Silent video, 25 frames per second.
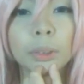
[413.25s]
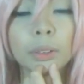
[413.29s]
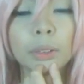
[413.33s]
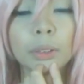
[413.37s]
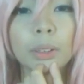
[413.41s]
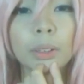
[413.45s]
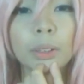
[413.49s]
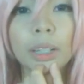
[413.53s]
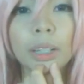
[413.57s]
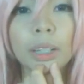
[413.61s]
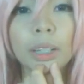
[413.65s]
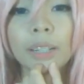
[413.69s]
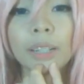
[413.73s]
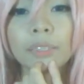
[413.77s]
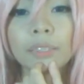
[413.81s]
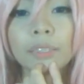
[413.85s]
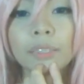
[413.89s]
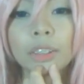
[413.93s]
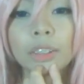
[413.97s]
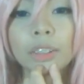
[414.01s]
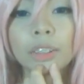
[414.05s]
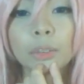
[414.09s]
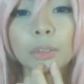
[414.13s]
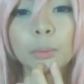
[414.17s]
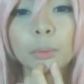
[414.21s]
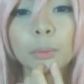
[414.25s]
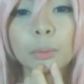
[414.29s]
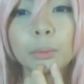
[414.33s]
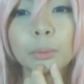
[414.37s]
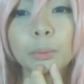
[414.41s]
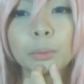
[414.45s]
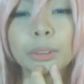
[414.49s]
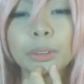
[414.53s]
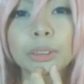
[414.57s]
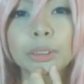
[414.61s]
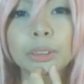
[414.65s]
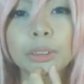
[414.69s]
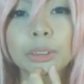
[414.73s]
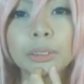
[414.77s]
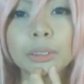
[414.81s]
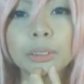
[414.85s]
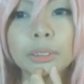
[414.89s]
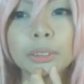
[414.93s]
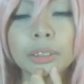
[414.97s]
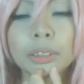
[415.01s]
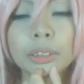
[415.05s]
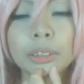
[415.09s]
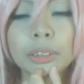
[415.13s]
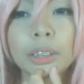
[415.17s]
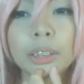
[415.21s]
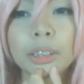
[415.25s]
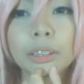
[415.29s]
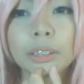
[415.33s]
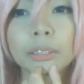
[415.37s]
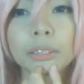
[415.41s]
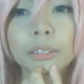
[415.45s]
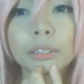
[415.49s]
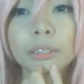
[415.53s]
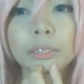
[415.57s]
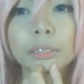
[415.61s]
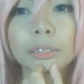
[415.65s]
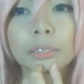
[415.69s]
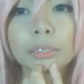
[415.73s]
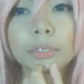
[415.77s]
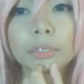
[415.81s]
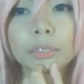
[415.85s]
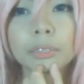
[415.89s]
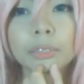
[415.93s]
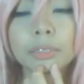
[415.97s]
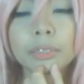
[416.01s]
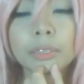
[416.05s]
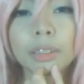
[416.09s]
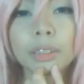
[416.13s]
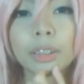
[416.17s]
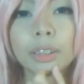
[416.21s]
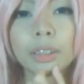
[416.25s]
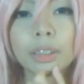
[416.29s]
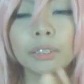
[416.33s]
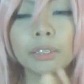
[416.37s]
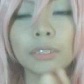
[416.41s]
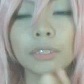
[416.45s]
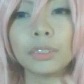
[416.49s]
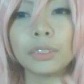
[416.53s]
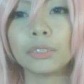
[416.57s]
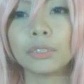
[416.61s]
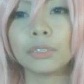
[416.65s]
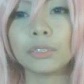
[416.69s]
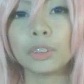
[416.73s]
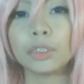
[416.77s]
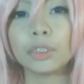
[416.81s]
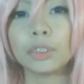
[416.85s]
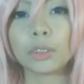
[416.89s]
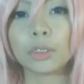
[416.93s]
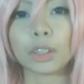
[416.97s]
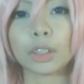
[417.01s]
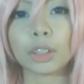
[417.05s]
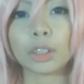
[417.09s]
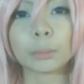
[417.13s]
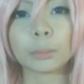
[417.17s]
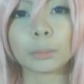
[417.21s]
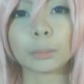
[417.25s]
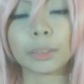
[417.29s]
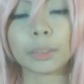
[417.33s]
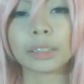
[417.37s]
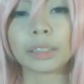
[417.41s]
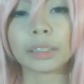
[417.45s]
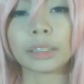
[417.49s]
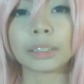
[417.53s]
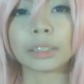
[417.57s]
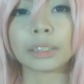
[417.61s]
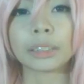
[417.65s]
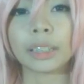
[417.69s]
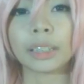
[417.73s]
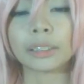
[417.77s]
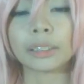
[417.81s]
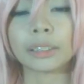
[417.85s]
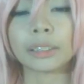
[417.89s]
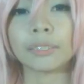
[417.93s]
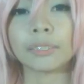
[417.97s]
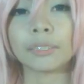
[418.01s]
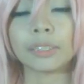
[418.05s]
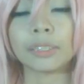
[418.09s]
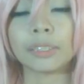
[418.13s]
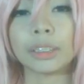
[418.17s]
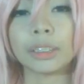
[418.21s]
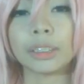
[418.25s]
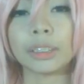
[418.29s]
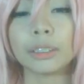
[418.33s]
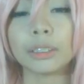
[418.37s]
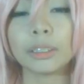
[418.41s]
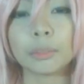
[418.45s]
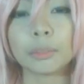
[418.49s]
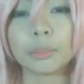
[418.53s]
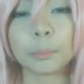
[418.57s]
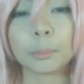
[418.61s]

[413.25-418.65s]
all have our own reasons, and if you view cosplay as negatively,